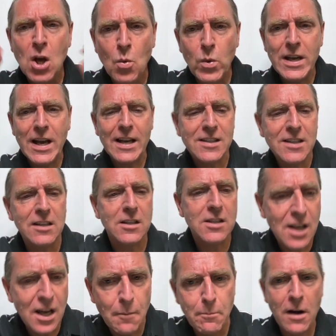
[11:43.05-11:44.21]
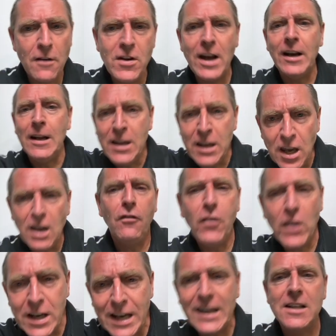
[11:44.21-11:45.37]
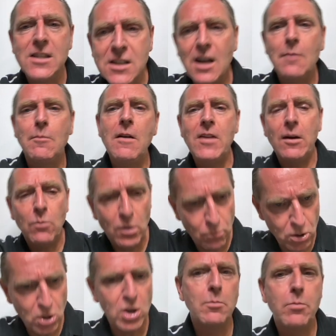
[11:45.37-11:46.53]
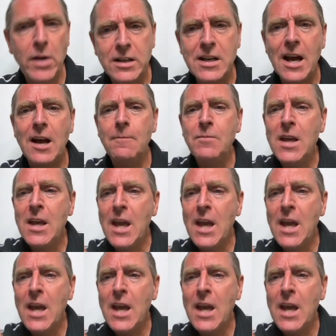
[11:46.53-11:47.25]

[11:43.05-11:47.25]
We guys need to stay above that. If we cannot stay above that, we're going to break down.